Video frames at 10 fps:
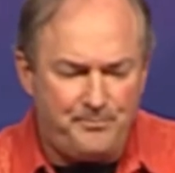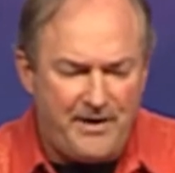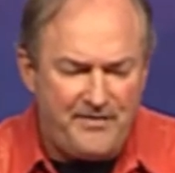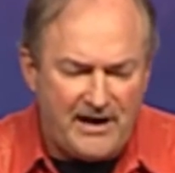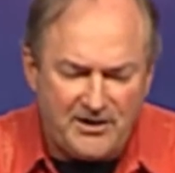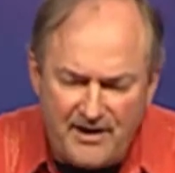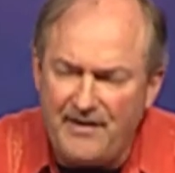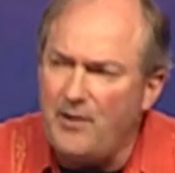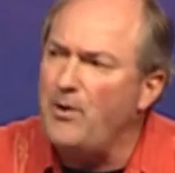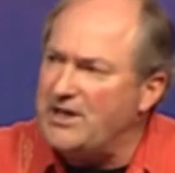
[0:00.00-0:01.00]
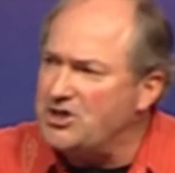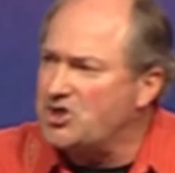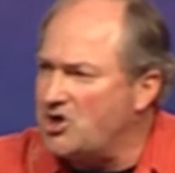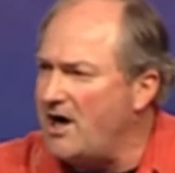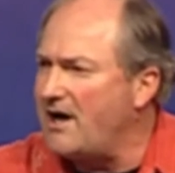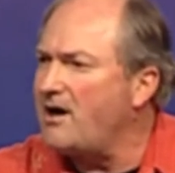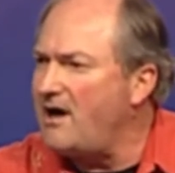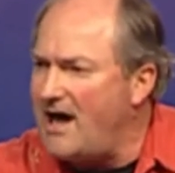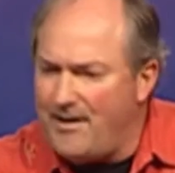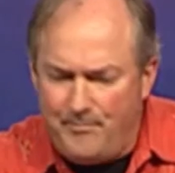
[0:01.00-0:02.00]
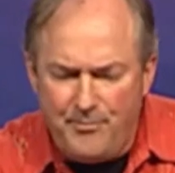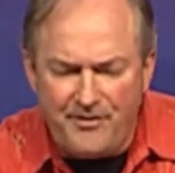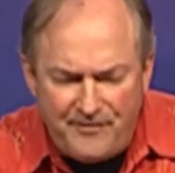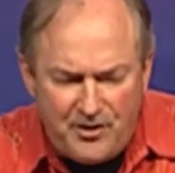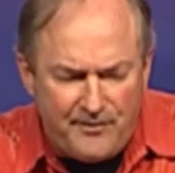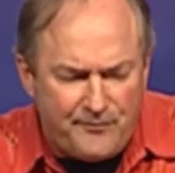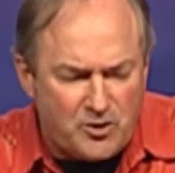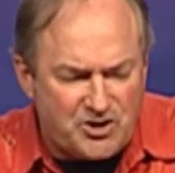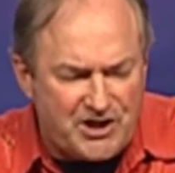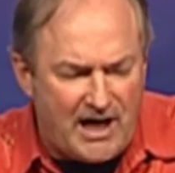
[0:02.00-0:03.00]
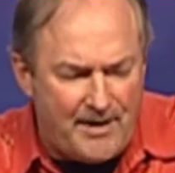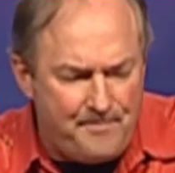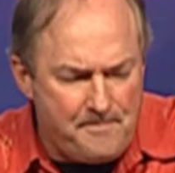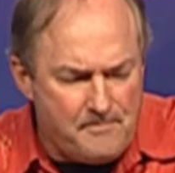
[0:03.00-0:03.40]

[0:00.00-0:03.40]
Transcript: and they, and they went to try and climb the very first time.